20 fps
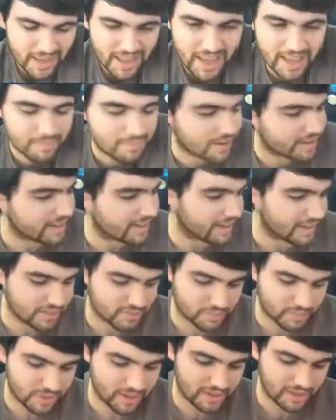Ah, but it
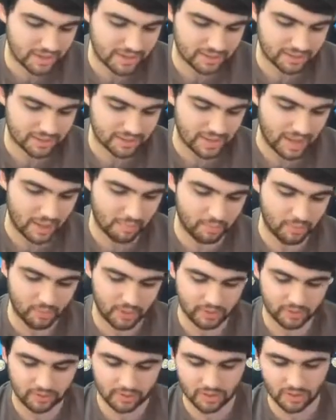is what it is at that
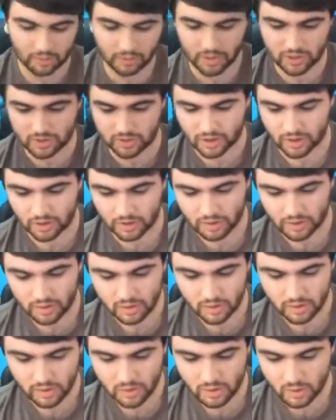point. So let's make sure
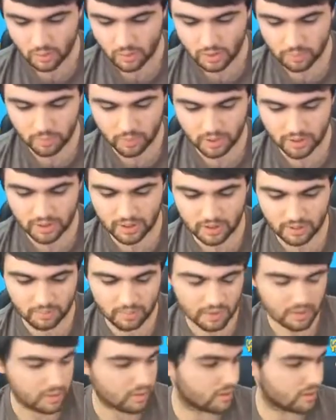we put him